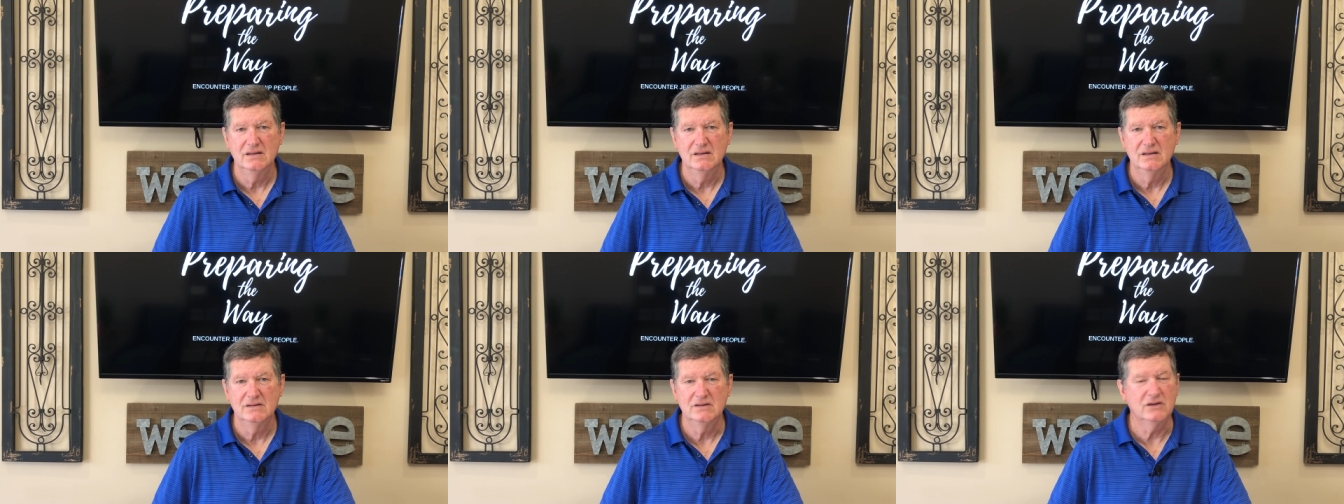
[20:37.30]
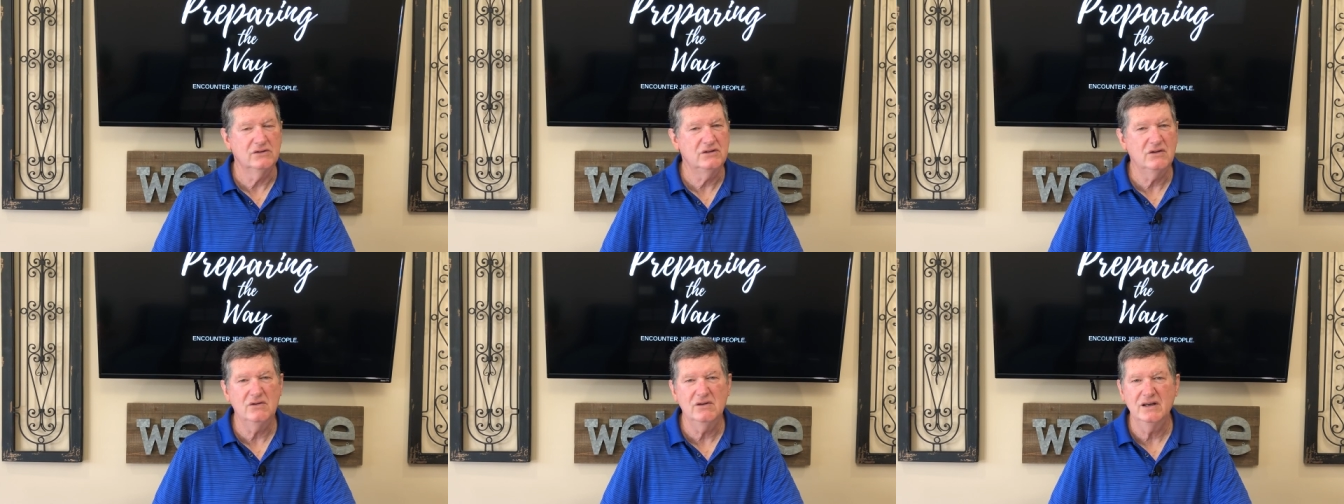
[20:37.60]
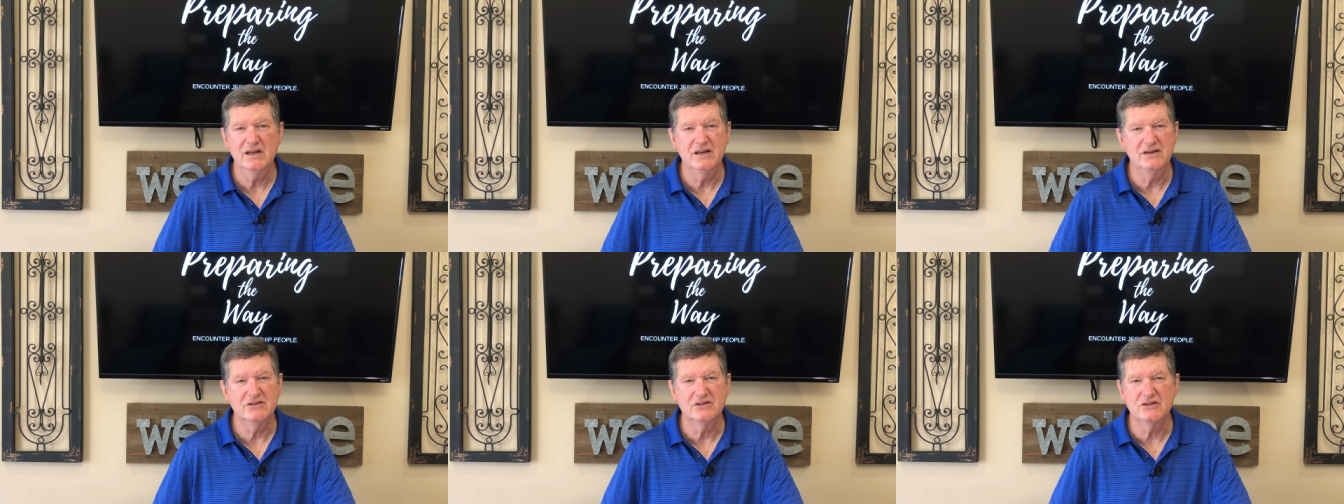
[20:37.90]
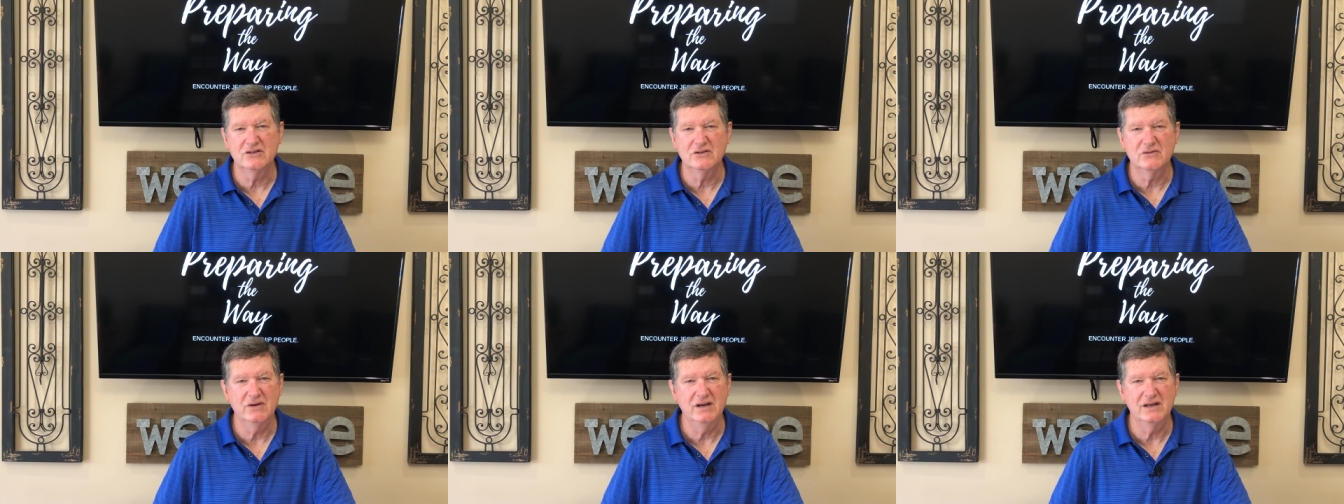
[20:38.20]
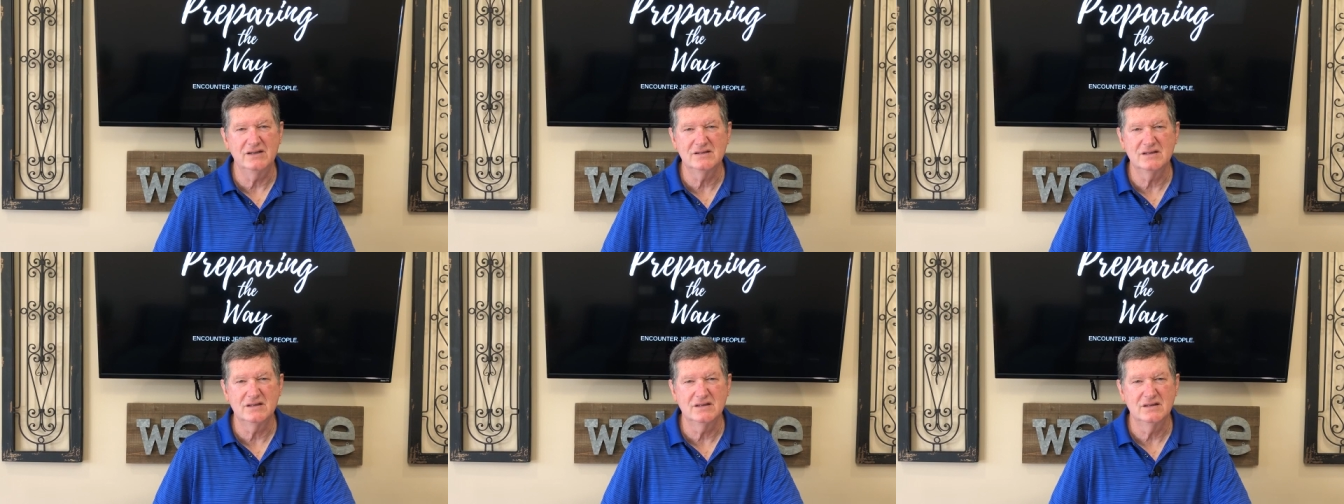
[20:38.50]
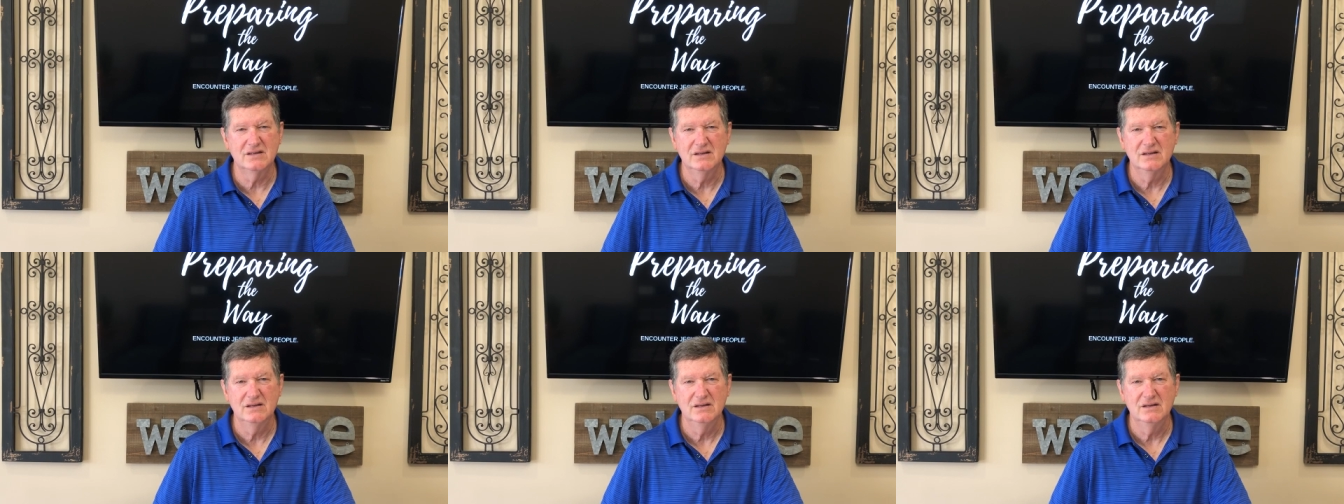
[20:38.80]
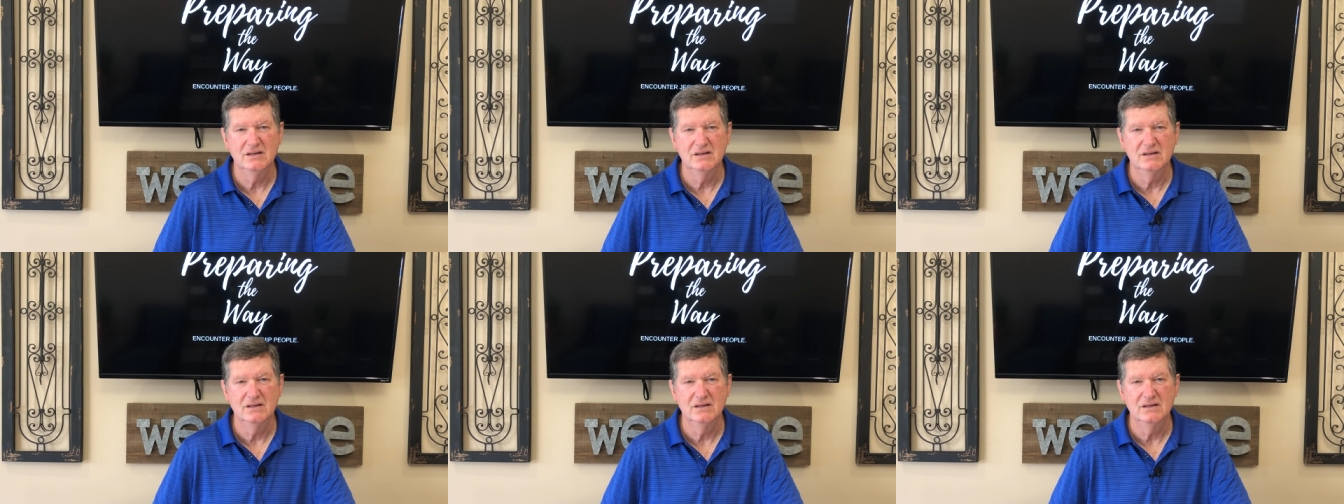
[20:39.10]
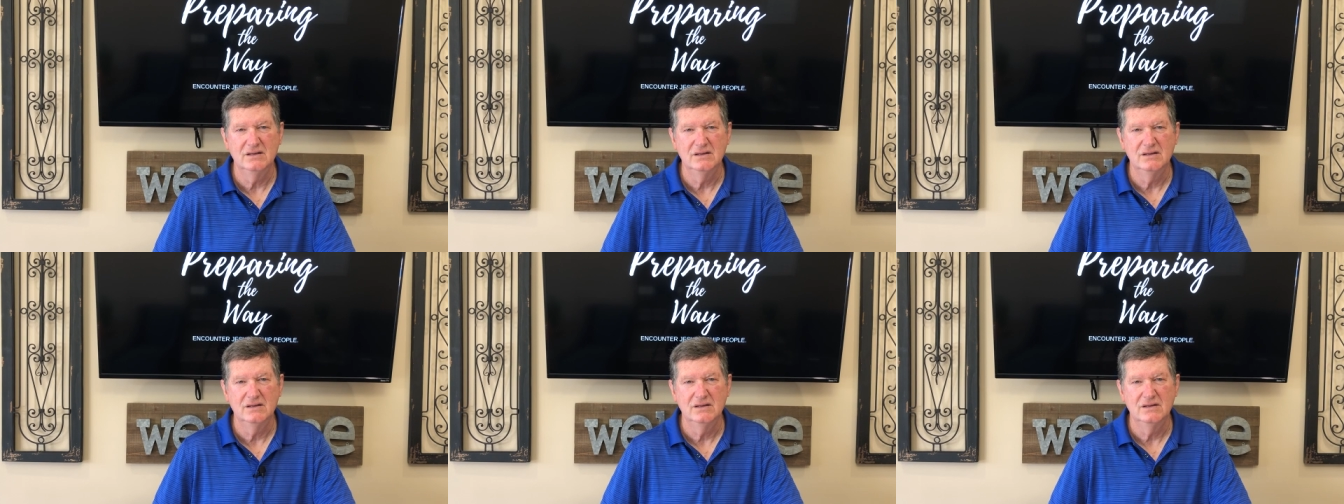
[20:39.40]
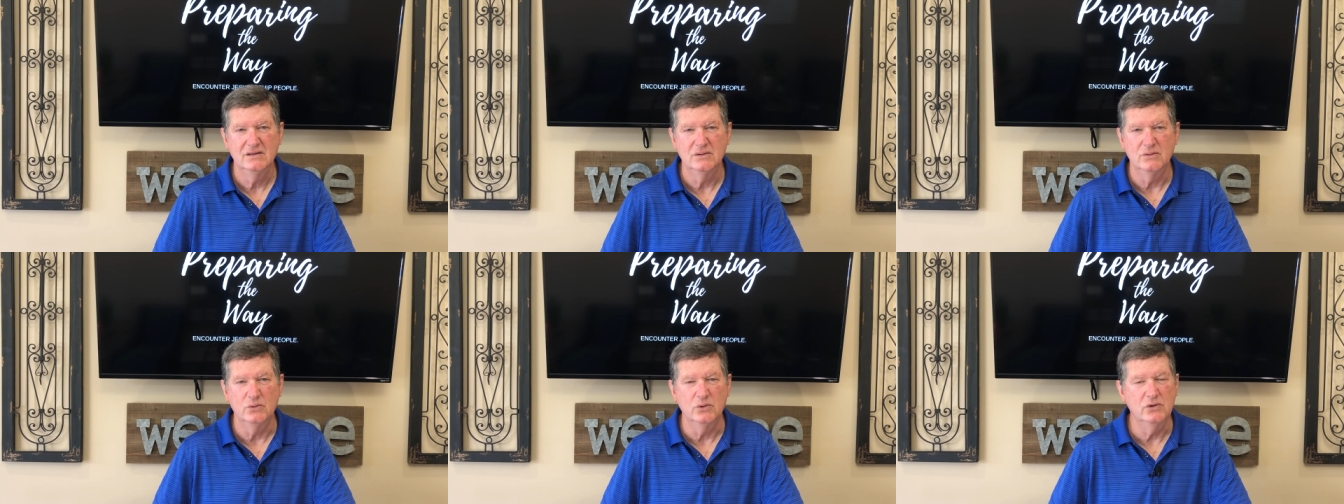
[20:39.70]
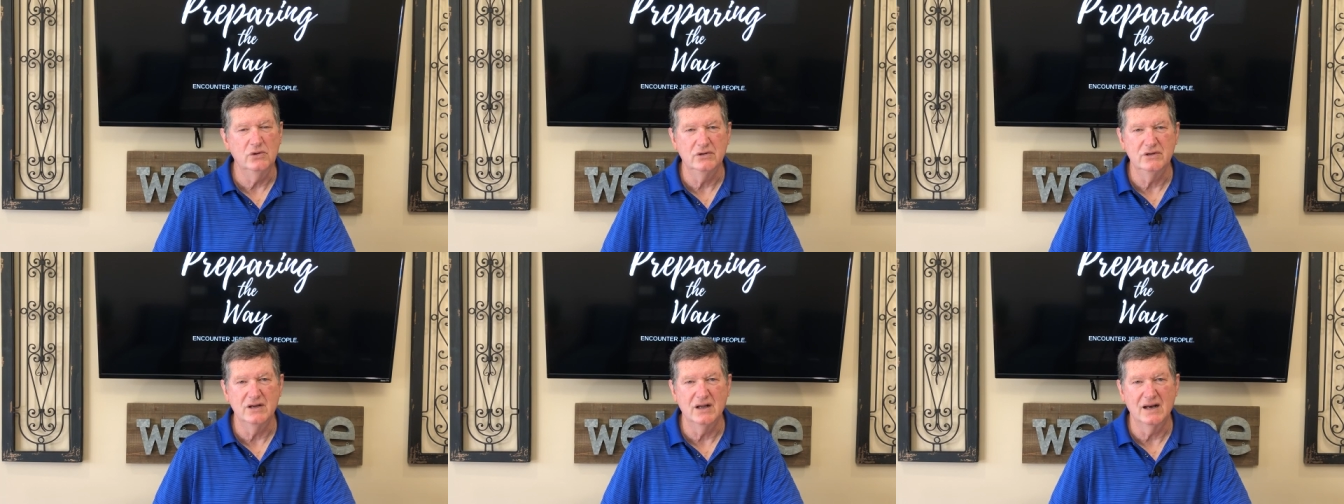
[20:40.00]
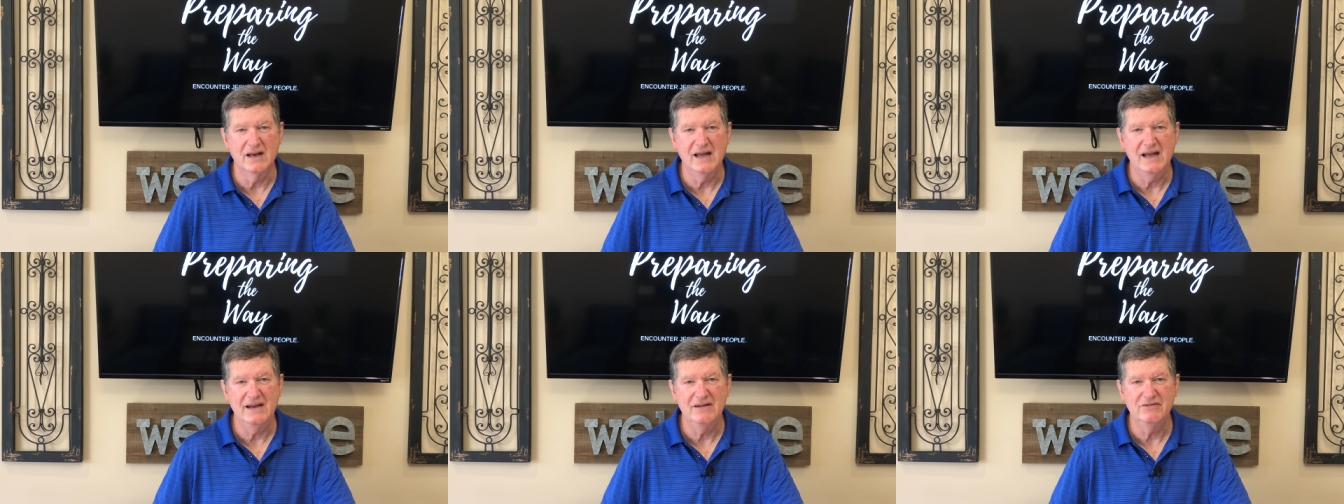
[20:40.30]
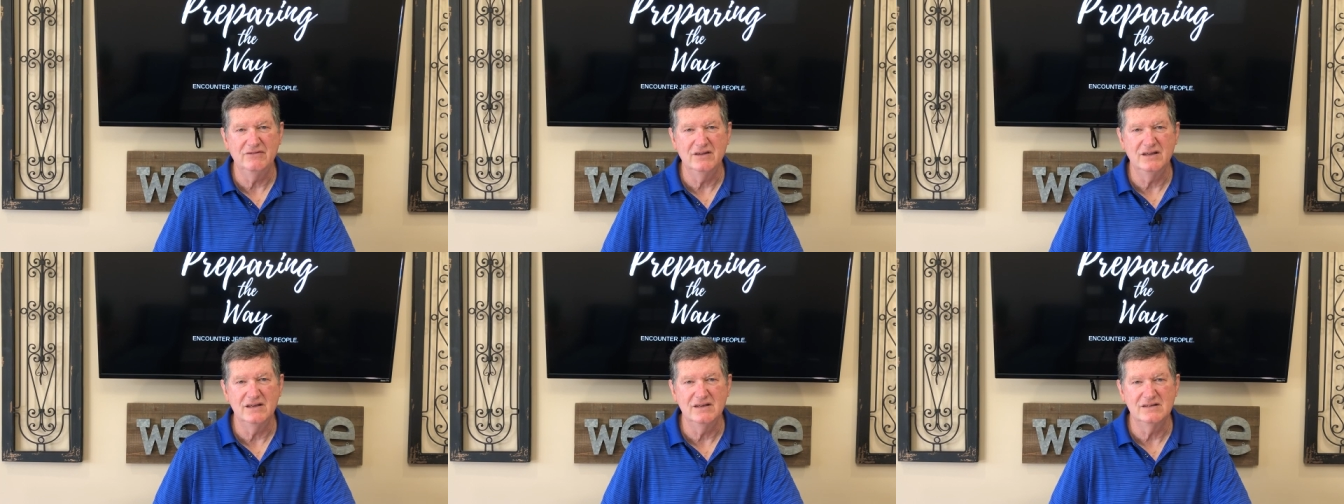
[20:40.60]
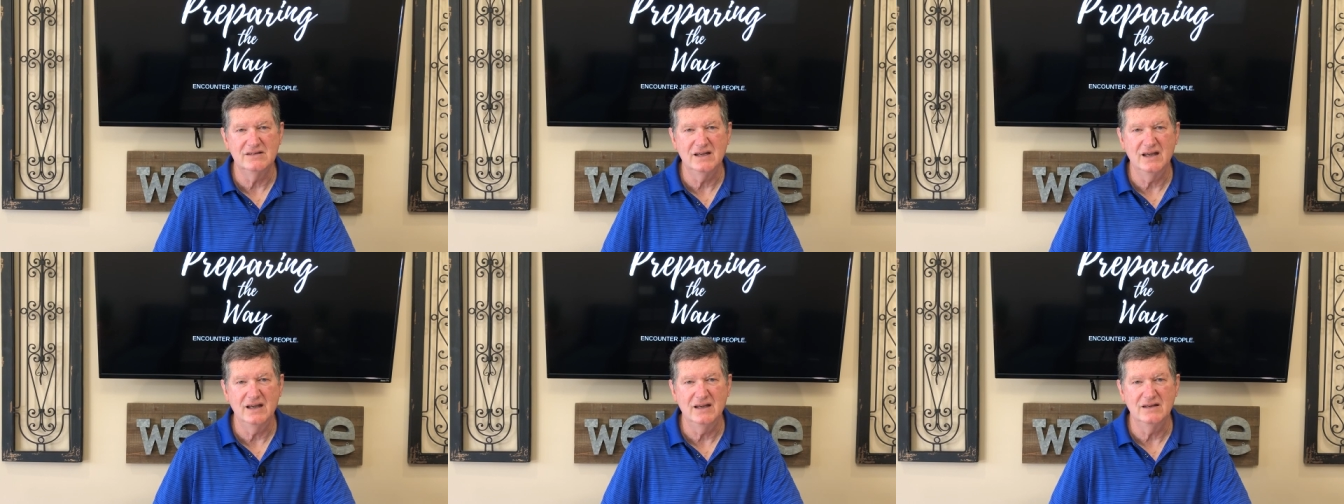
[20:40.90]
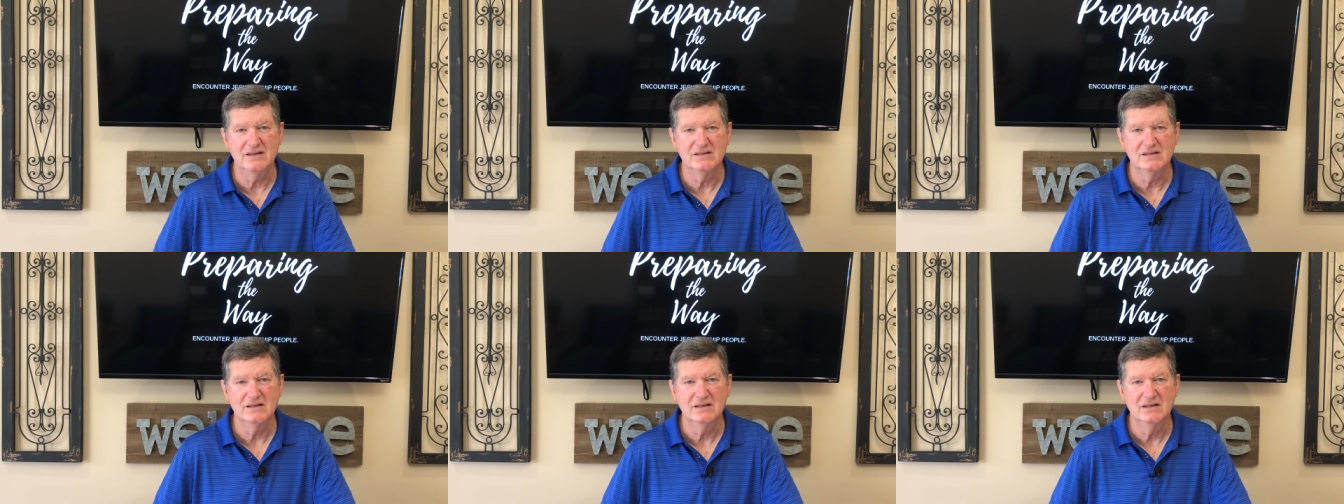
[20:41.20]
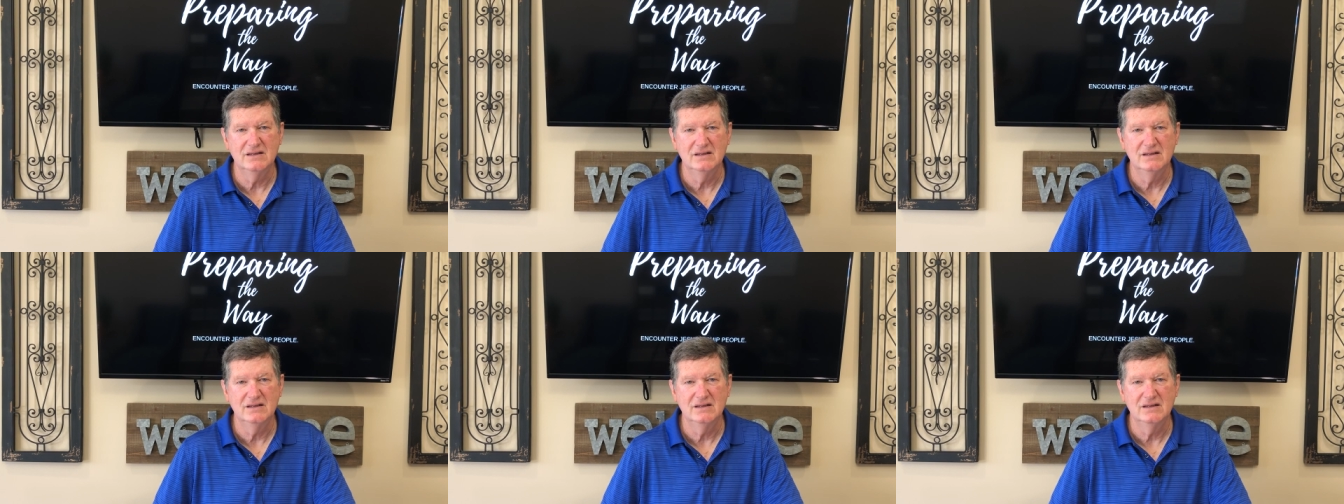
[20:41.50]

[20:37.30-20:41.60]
So don't let stress rule your life these days.